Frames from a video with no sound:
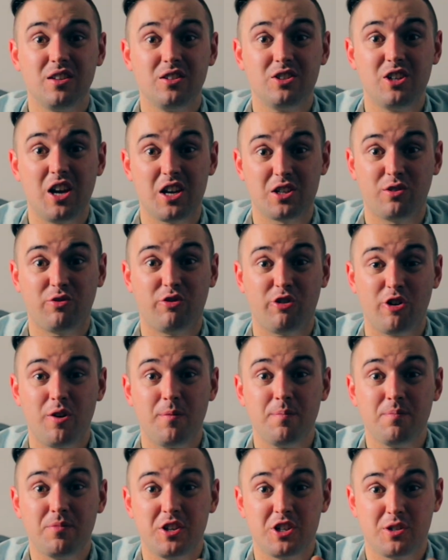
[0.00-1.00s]
Just
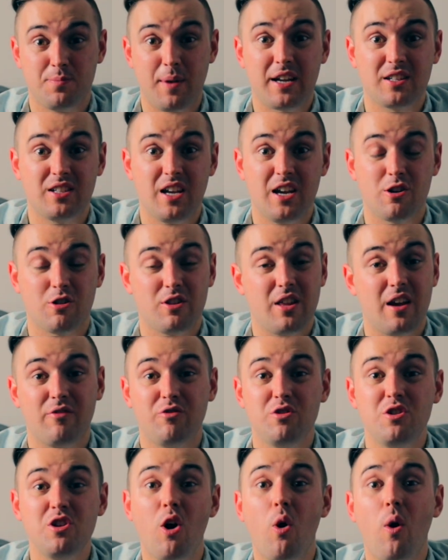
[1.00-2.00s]
from the spectator, and they
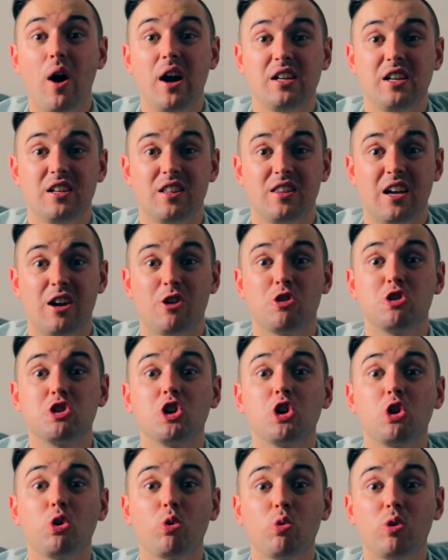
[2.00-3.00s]
have no idea that they are
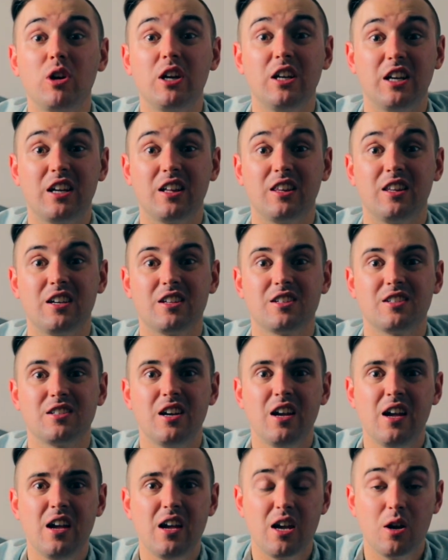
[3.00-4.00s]
secreting
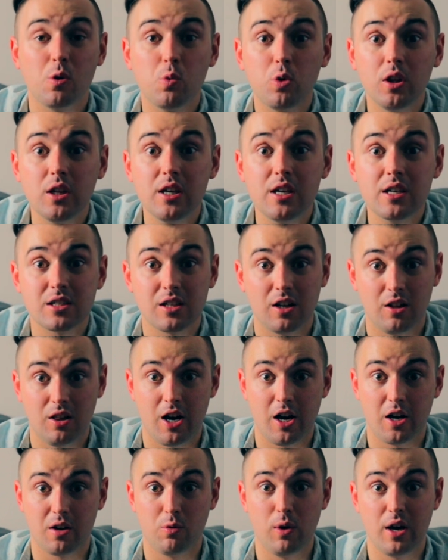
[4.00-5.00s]
this. It really is in a
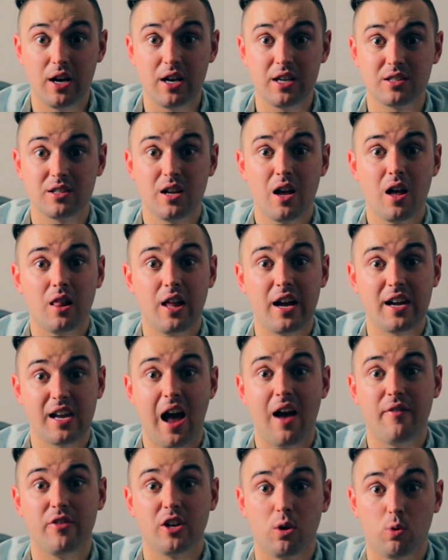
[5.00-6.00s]
lot of ways like
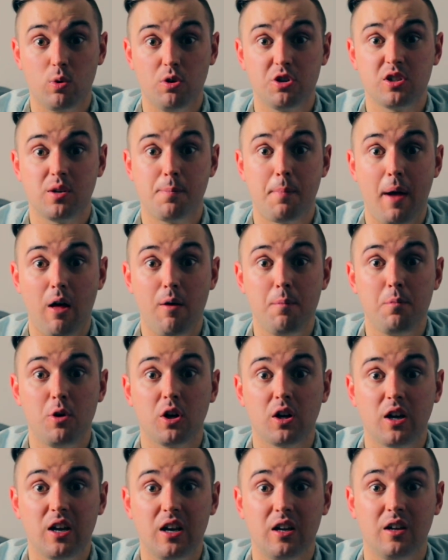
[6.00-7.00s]
having a real spell
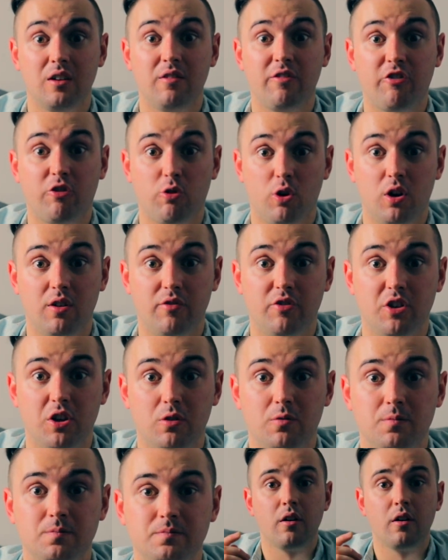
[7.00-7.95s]
book in front of you.